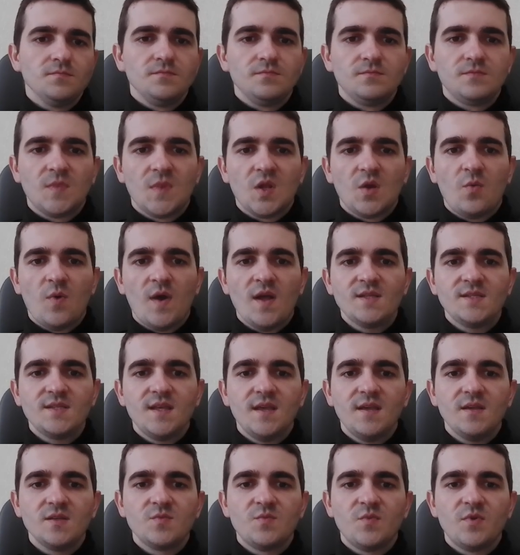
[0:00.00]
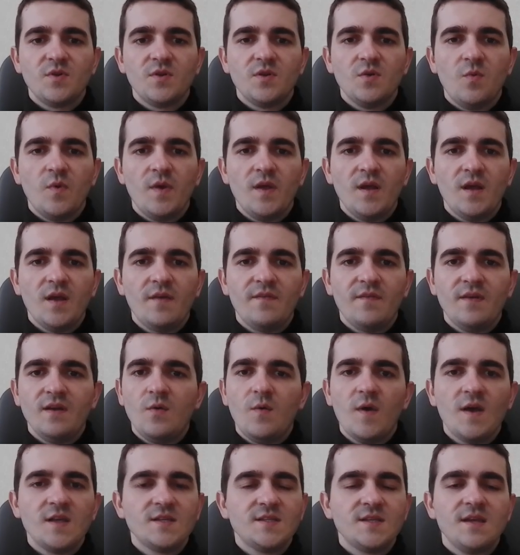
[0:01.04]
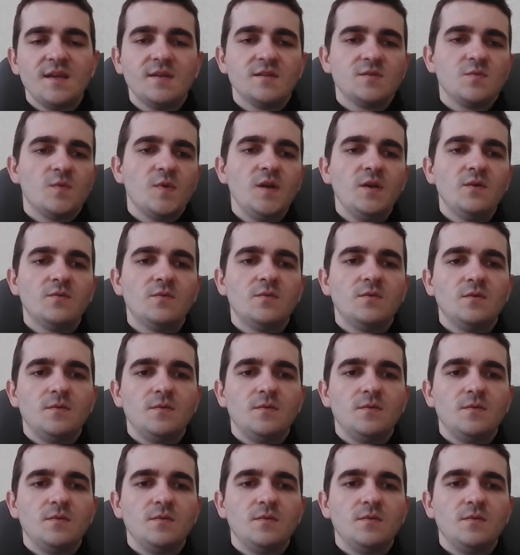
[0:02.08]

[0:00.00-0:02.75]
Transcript: White king is pretty weak. I think white king is weaker.